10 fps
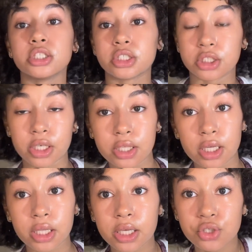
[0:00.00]
just gonna
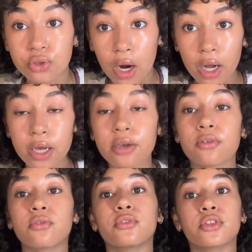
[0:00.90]
let it dry
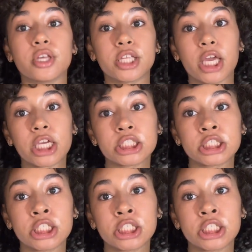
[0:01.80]
for the next